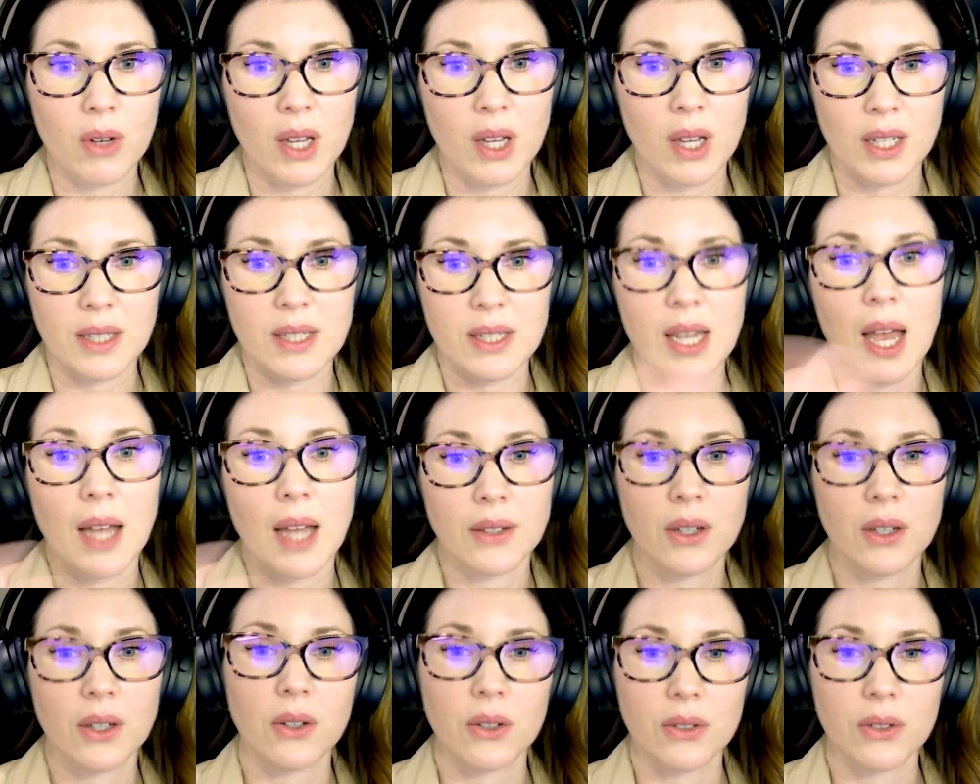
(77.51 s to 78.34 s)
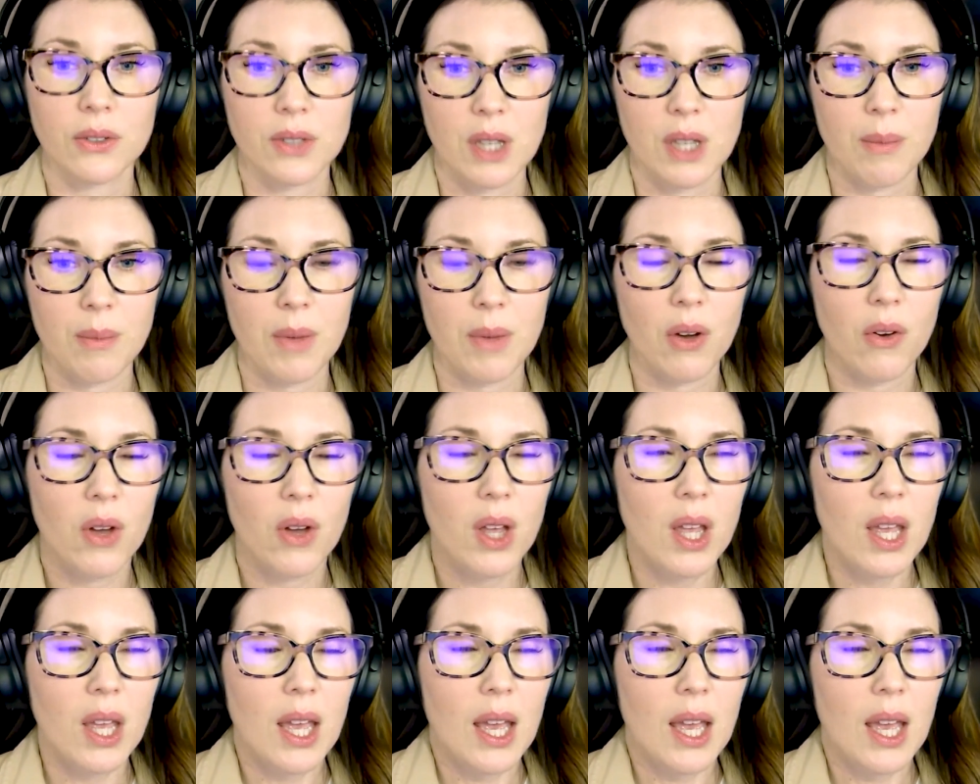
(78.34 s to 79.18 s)
a technical demo.
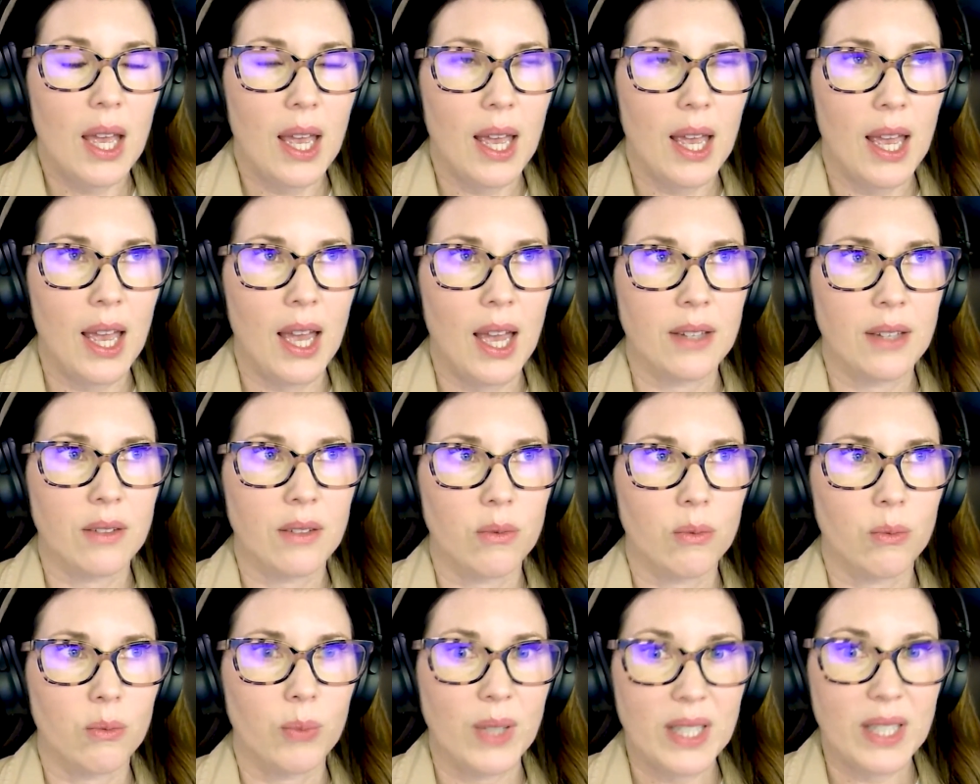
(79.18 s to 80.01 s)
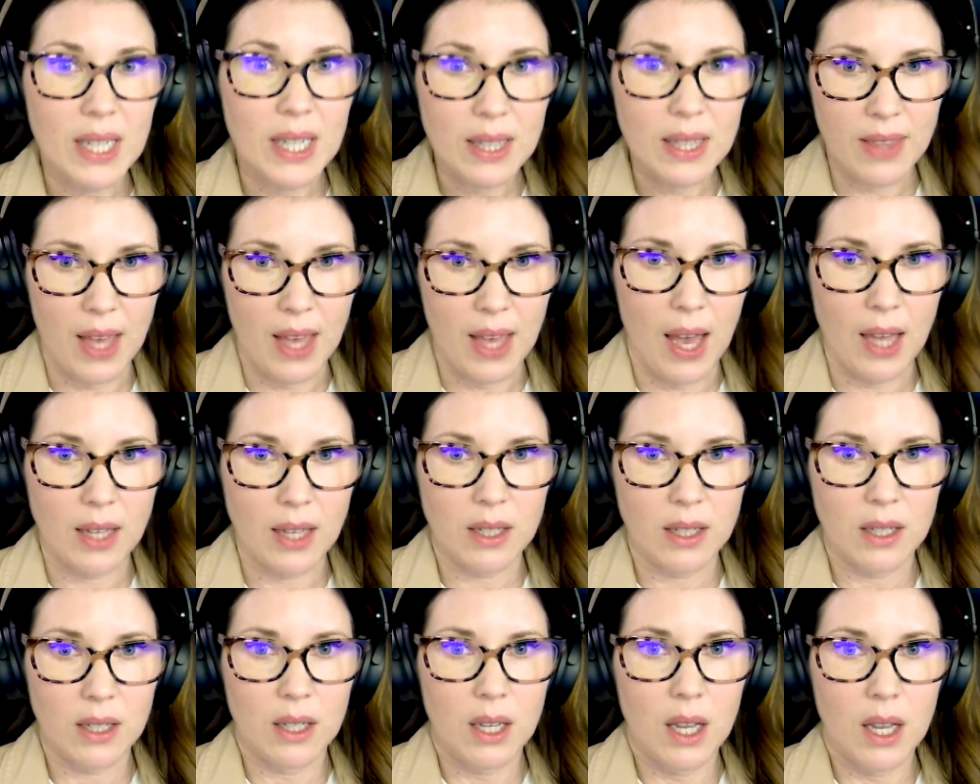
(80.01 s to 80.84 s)
And we did
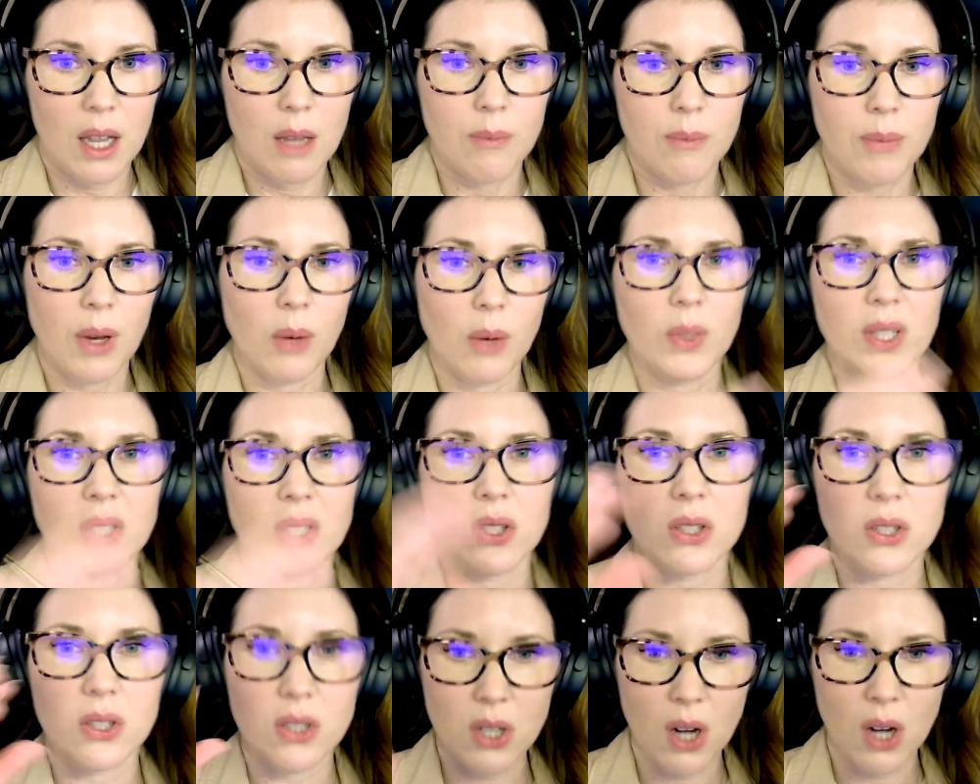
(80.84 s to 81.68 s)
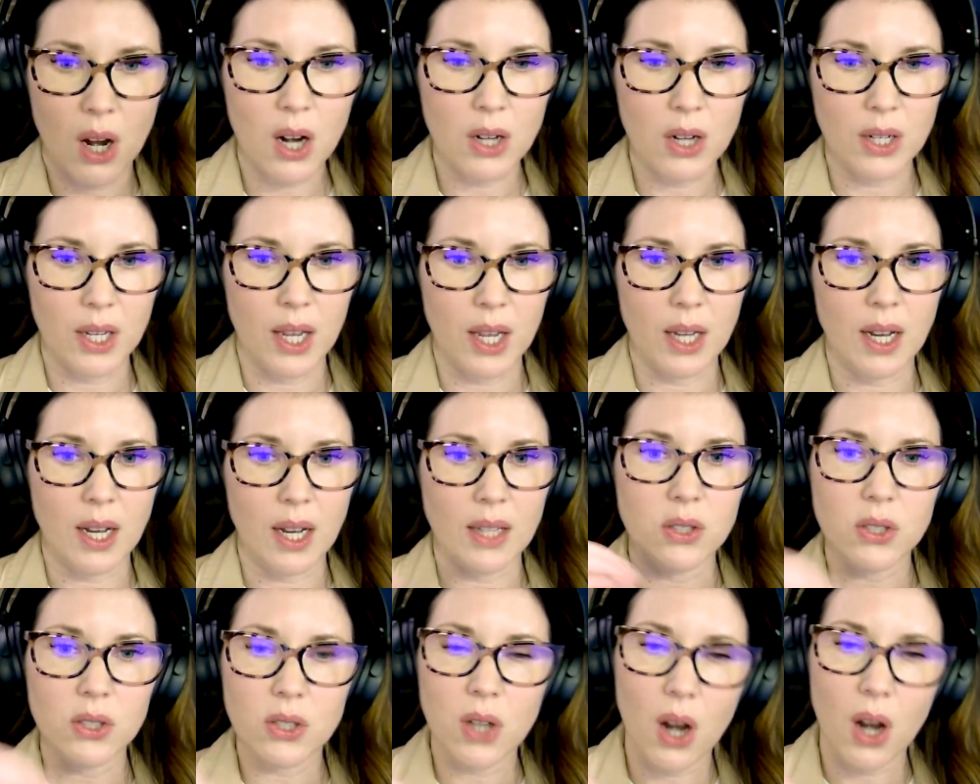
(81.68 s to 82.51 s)
that, but I
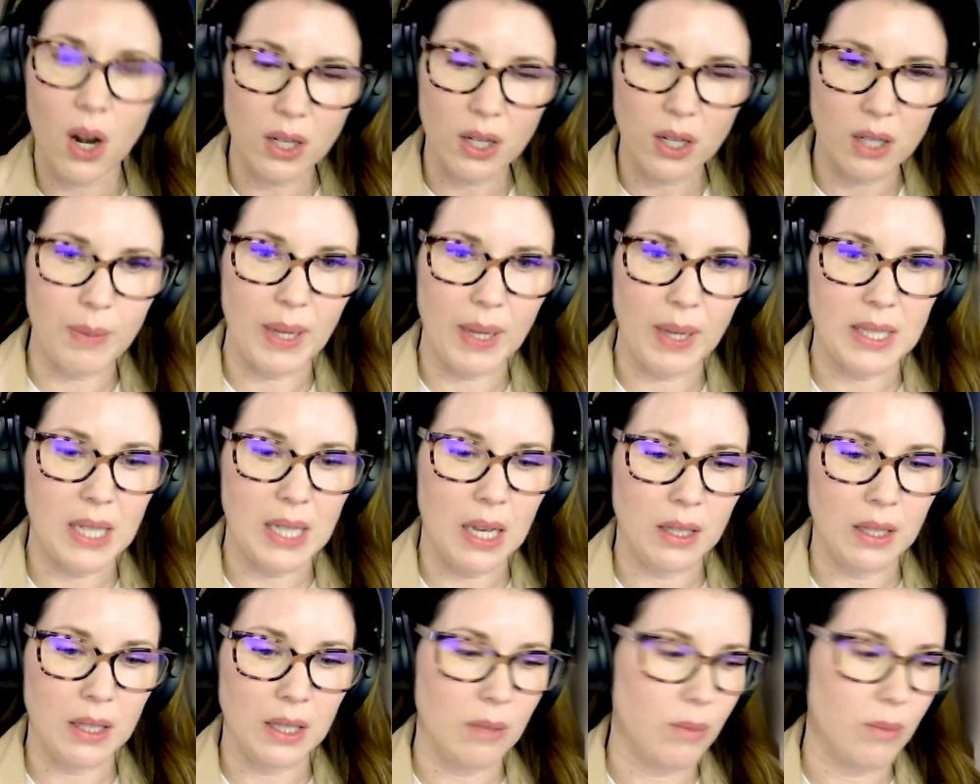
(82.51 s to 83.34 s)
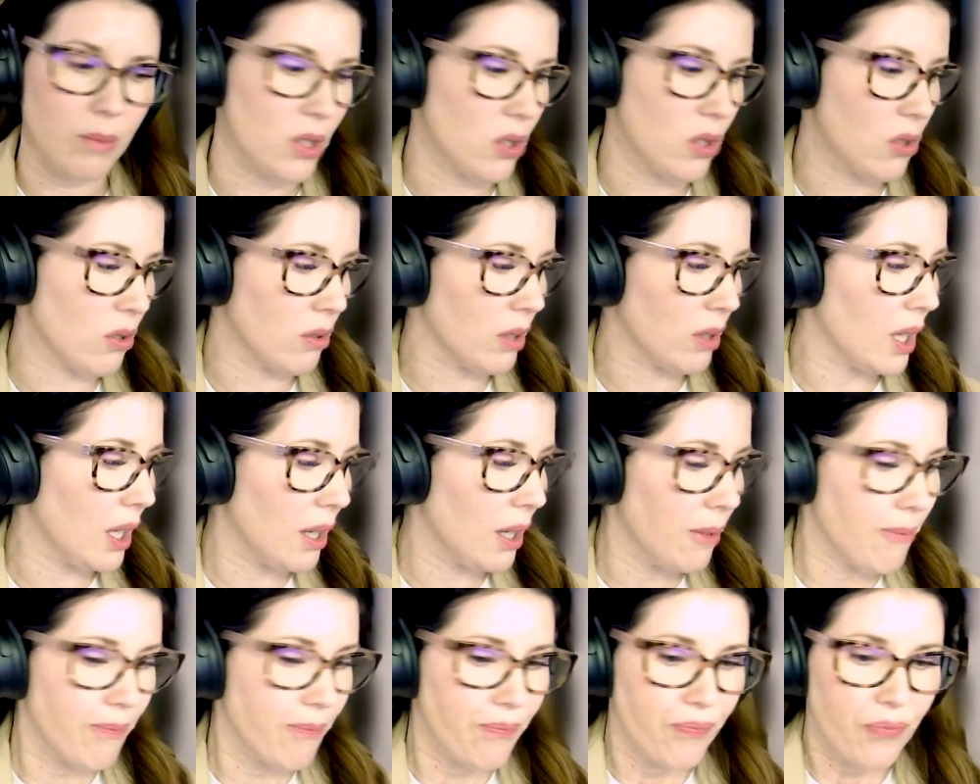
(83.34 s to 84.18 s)
started by telling them a
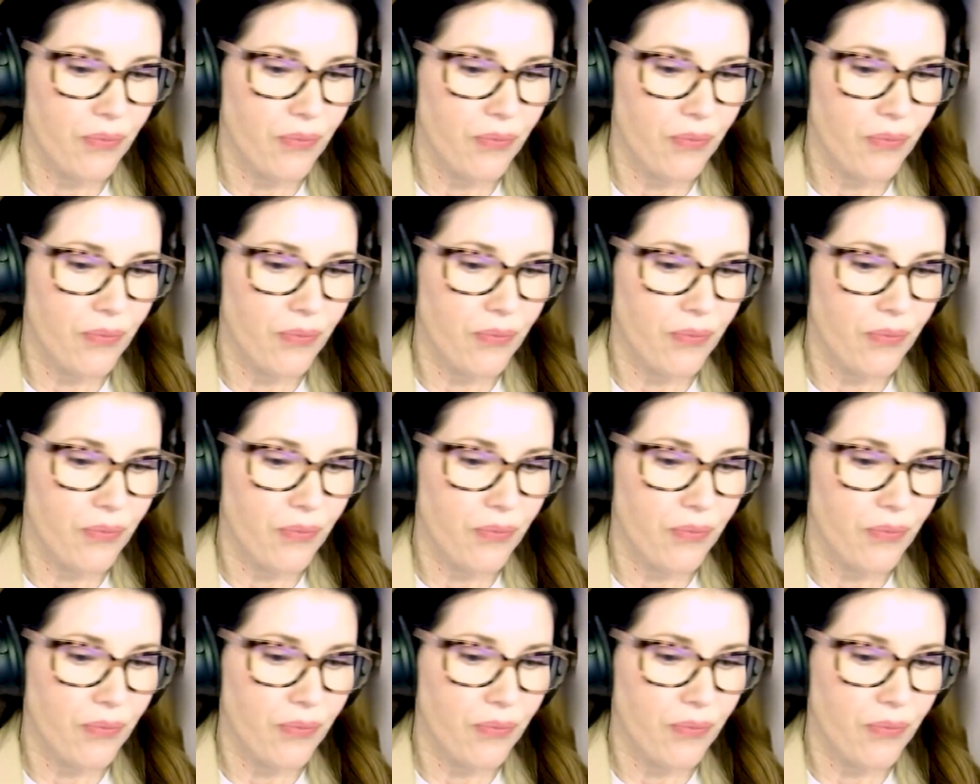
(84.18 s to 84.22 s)
story.